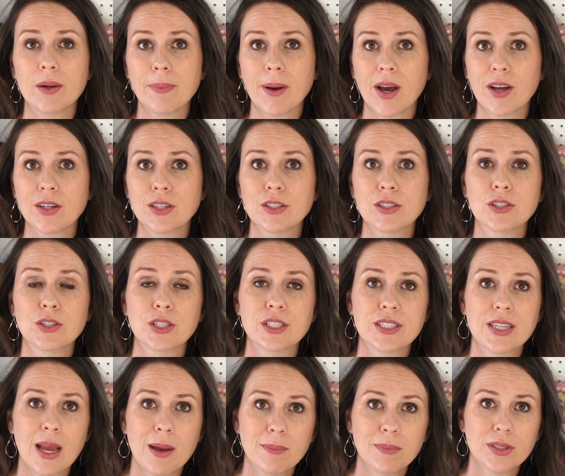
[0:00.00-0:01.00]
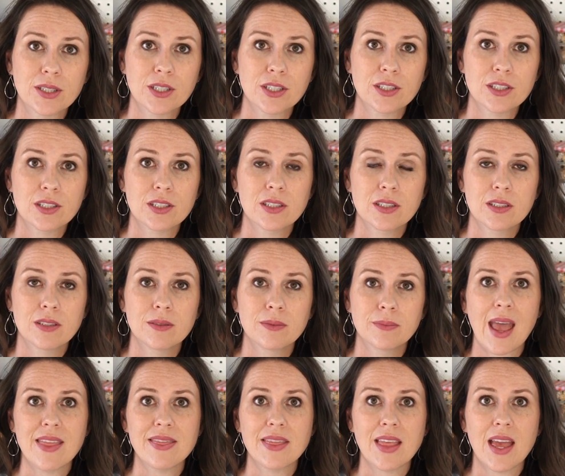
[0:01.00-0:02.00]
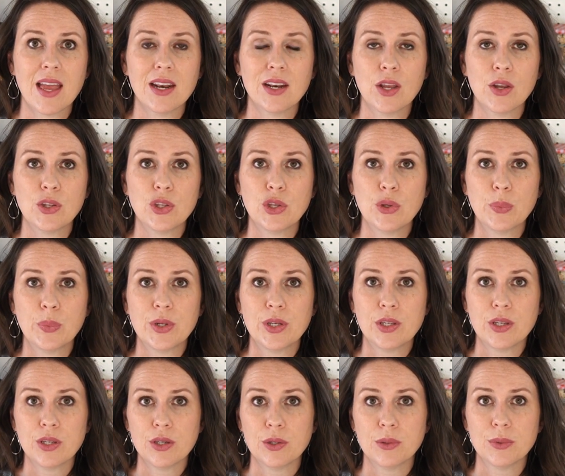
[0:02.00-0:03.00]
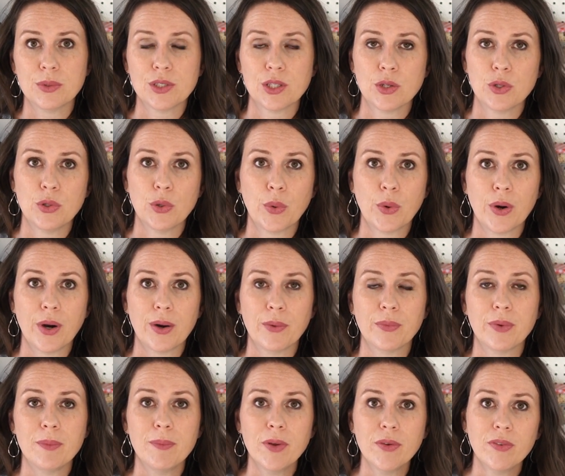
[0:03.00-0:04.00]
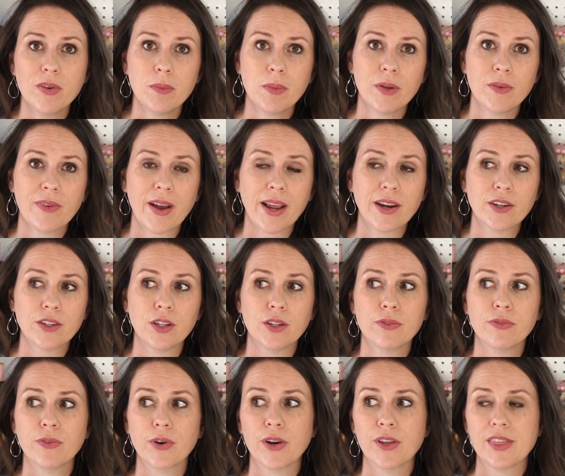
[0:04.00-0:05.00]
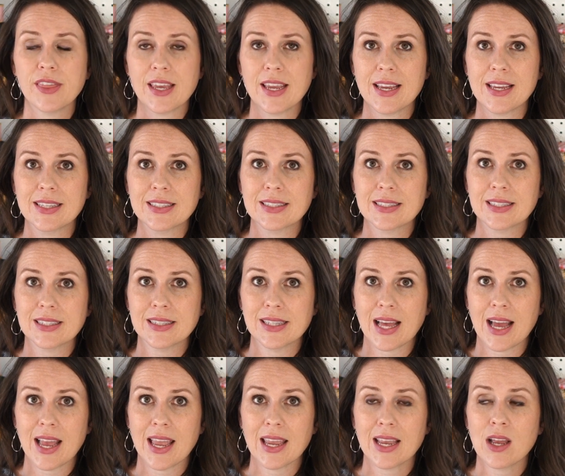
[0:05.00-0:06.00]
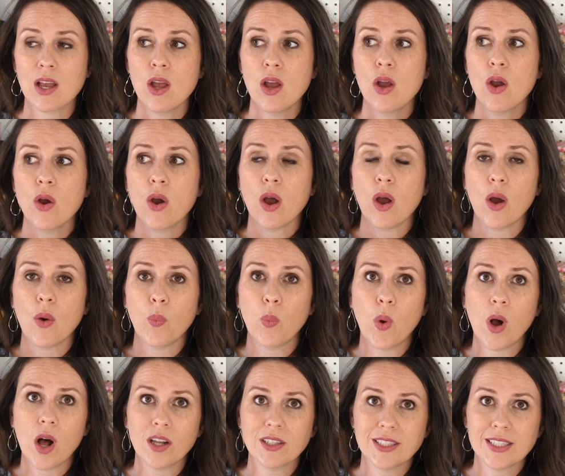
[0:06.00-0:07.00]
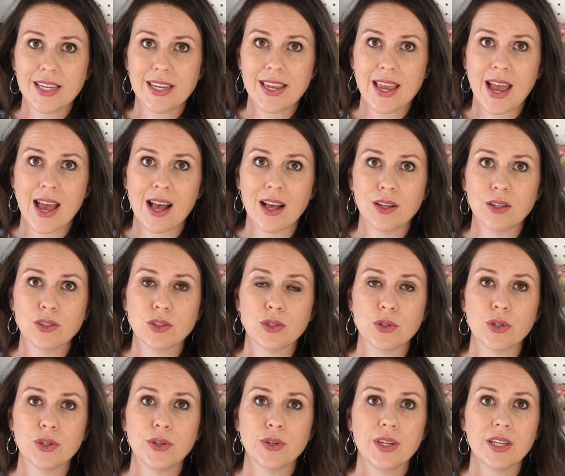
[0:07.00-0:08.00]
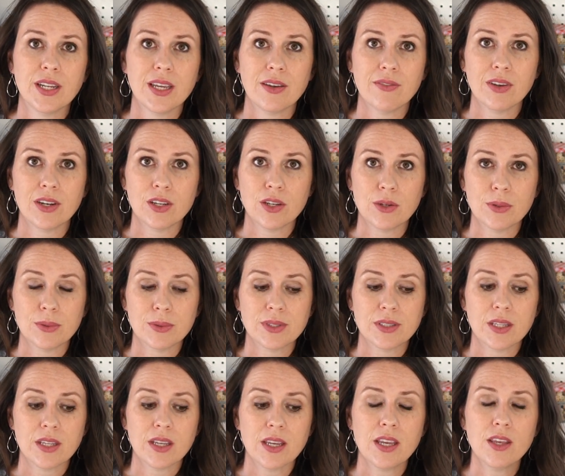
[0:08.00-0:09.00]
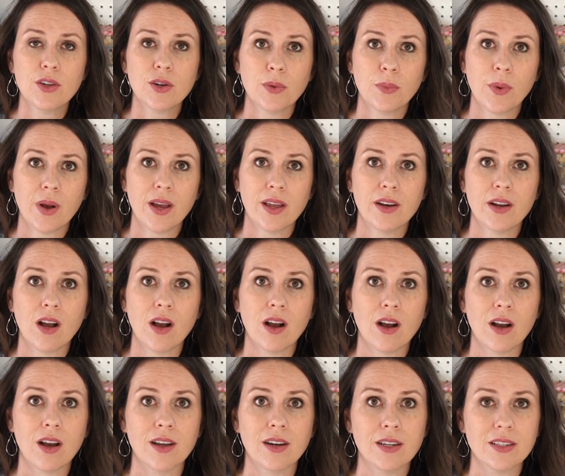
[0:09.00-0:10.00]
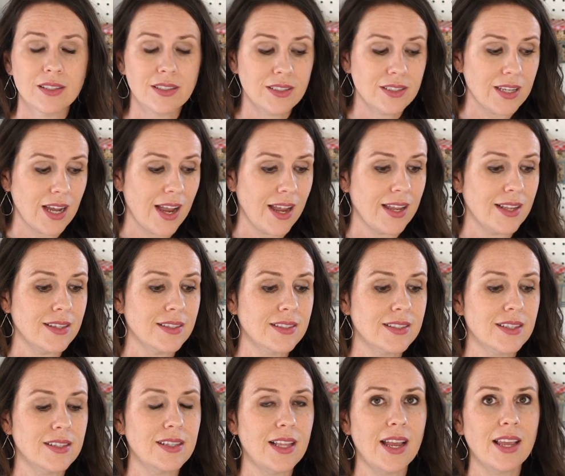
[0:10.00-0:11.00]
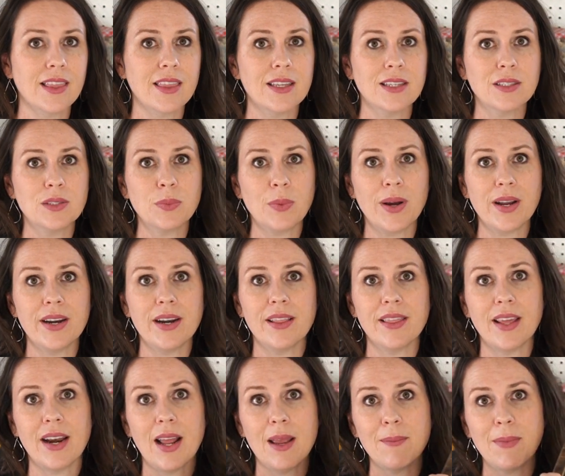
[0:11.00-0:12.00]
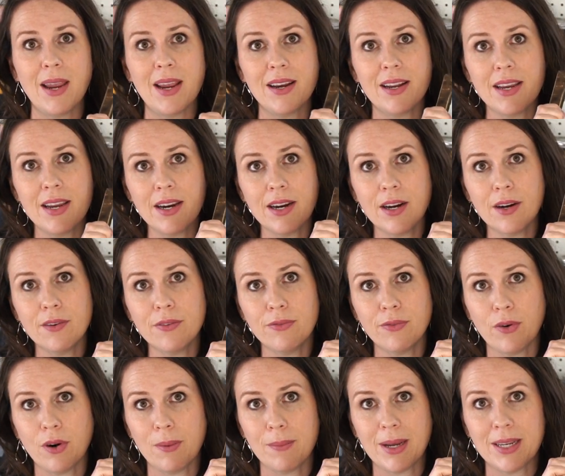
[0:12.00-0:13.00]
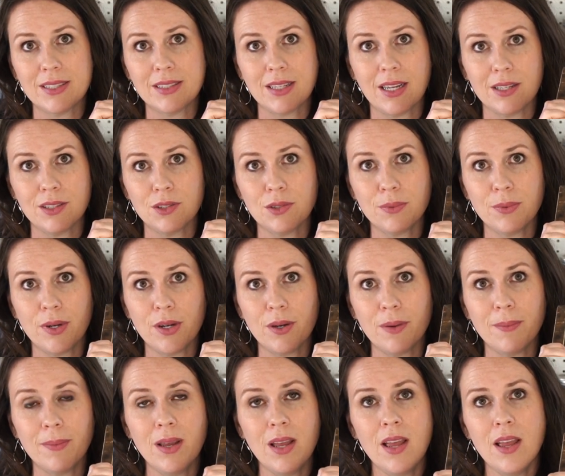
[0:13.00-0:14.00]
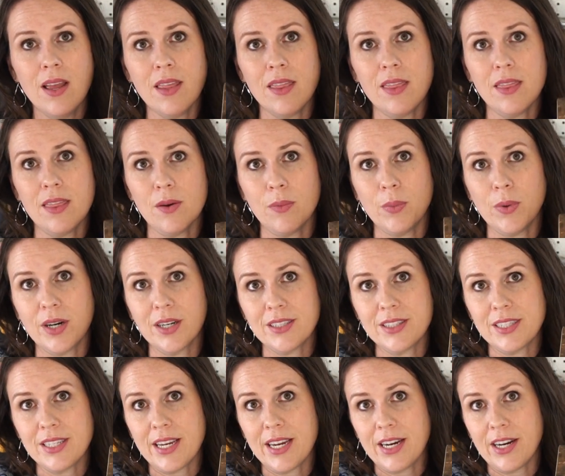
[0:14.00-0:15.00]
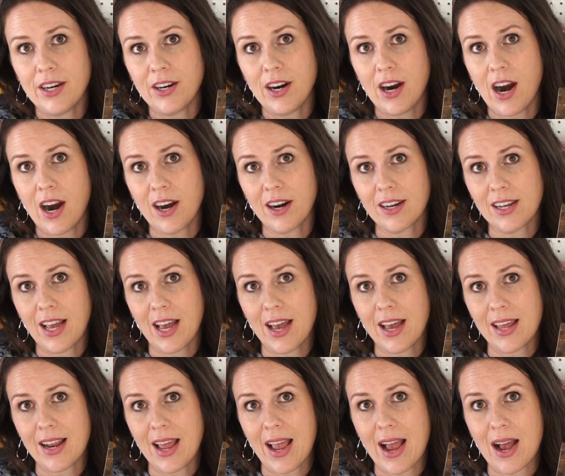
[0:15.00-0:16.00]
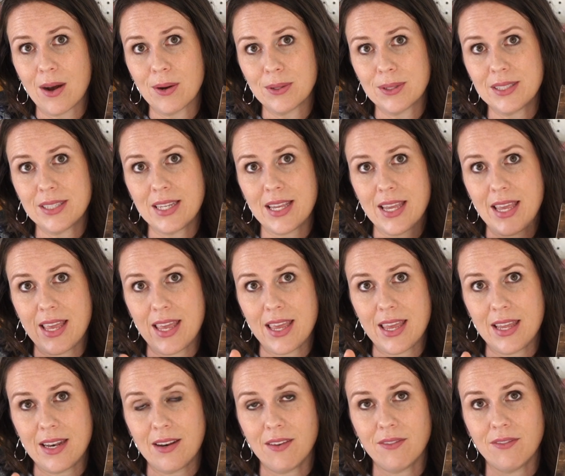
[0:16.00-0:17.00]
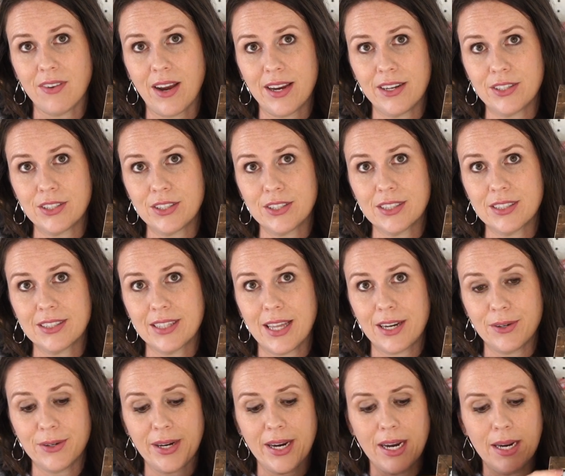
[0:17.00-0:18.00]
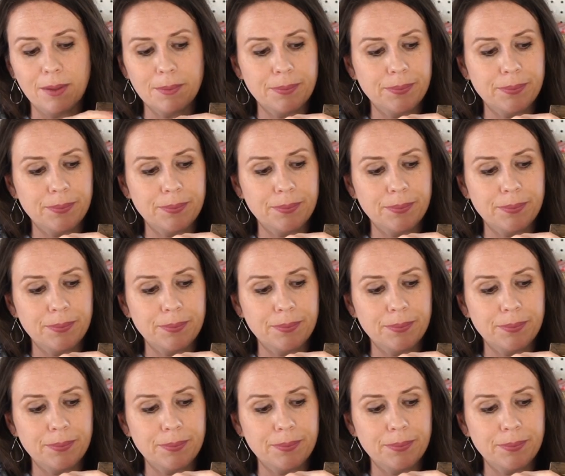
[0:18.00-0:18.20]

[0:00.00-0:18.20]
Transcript: bottles or tumblers. And then you would use your removable vinyl for things like wall decals, or you could even use either one on signs like this one that I made here for my son's room. The words here are cut out in vinyl lettering.